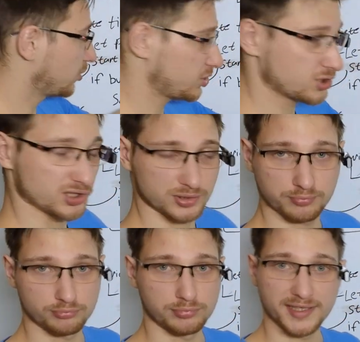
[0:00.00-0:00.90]
which just
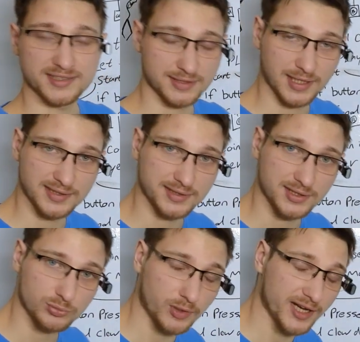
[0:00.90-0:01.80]
blinks the
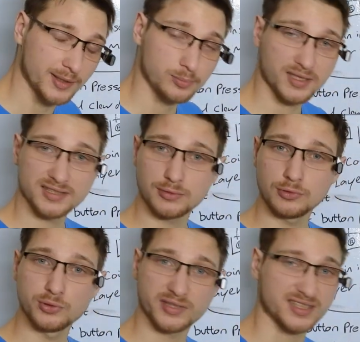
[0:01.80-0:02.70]
LEDs red and plays a
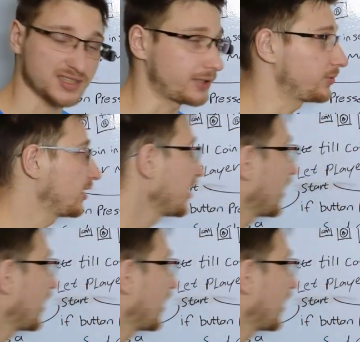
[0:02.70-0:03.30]
losing sound.